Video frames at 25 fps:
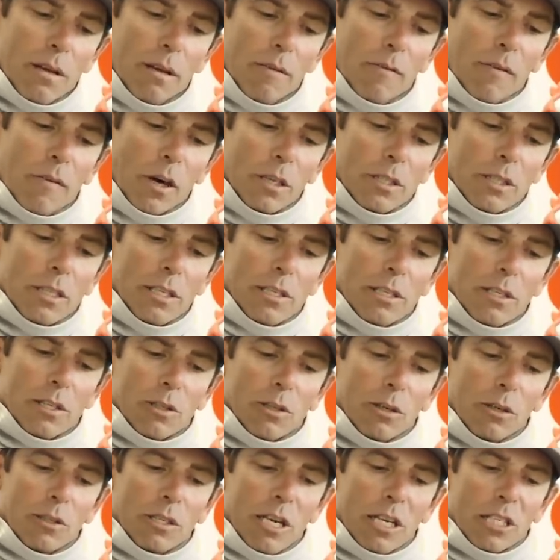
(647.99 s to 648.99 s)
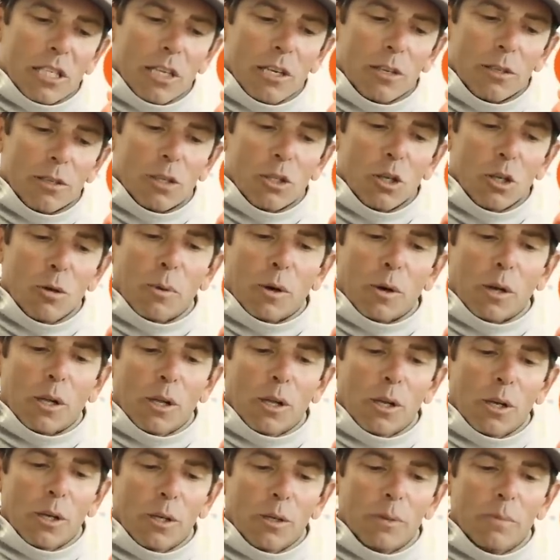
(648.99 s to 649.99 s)
versus traditional super
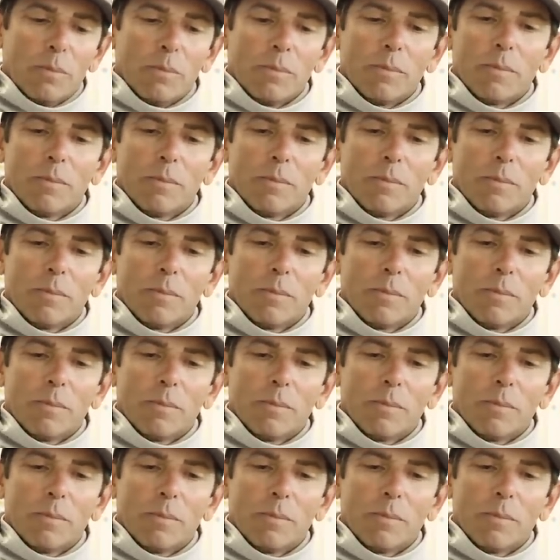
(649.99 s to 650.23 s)
glue,